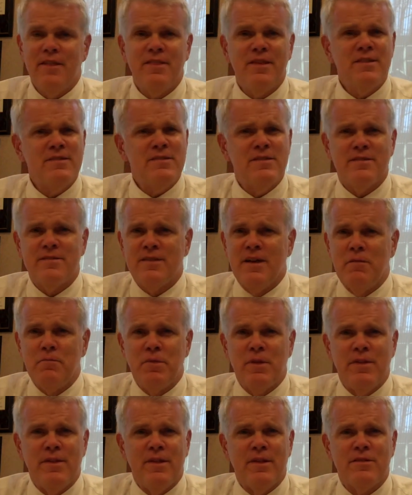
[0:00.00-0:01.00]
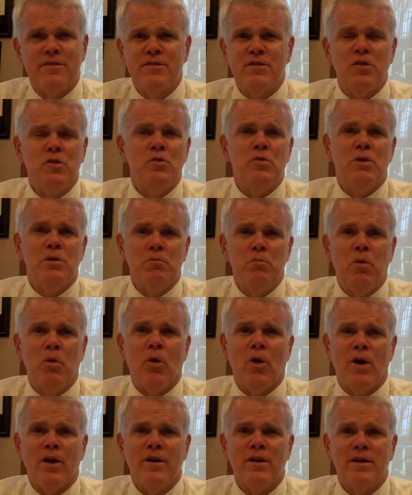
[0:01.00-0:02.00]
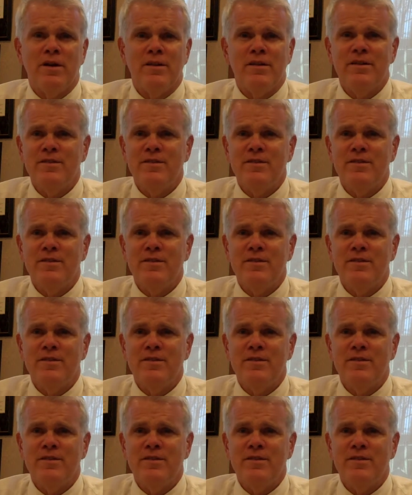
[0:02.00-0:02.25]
this is something that's too important.